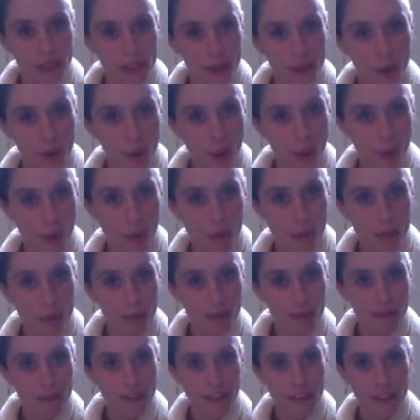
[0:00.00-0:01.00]
home
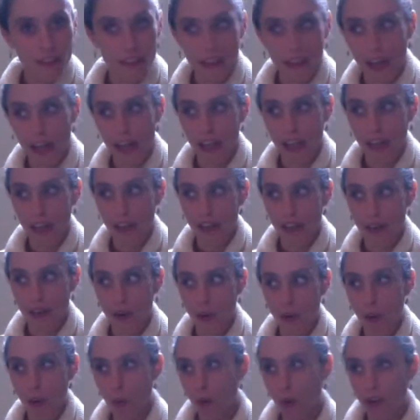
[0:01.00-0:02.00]
feel like?
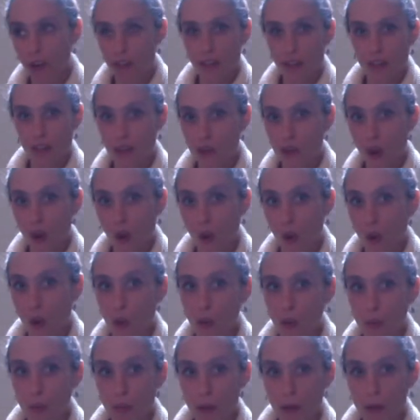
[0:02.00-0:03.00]
What does
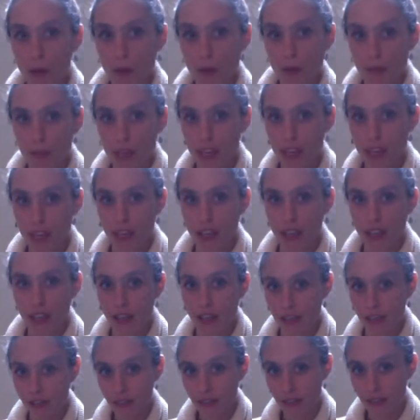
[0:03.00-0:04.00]
home mean?
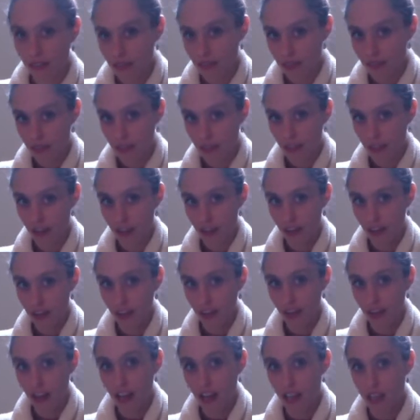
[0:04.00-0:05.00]

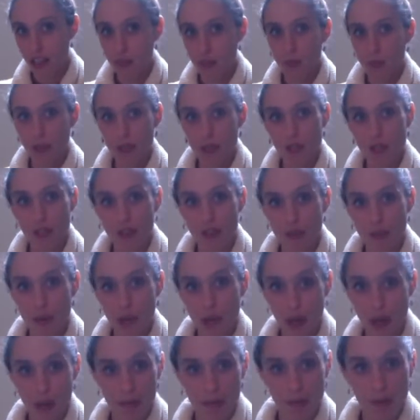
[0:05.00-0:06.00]
Especially if you
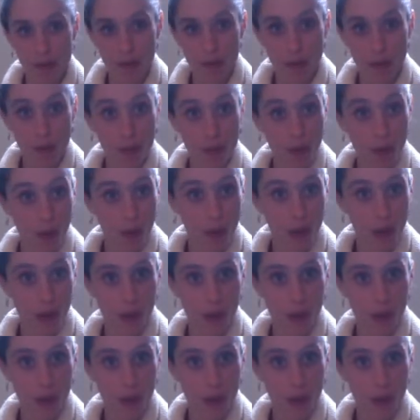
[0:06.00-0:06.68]
come from a broken